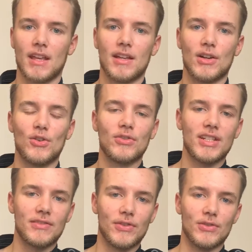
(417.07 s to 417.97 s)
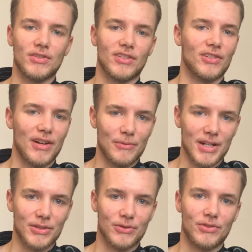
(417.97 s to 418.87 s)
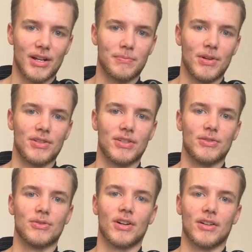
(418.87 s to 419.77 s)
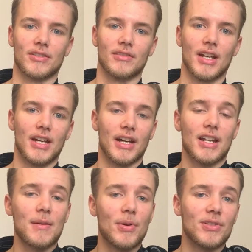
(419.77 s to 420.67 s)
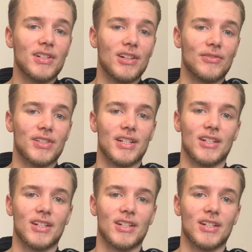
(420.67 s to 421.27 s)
All these foods are a great way to attract birds to your garden, and I personally love seeing little